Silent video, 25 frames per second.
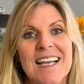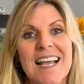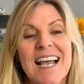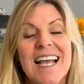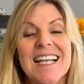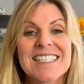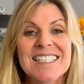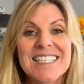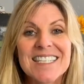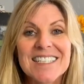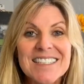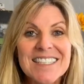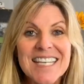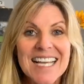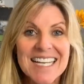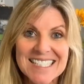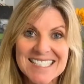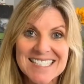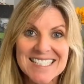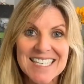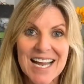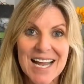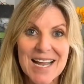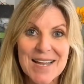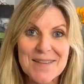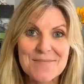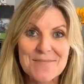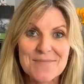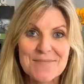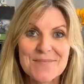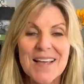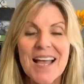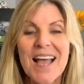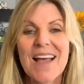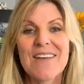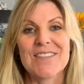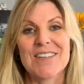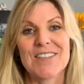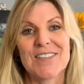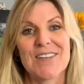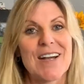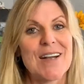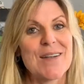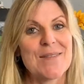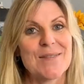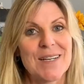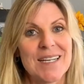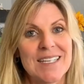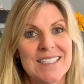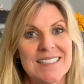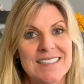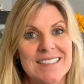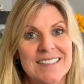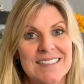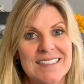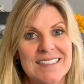Until next time, have a great one.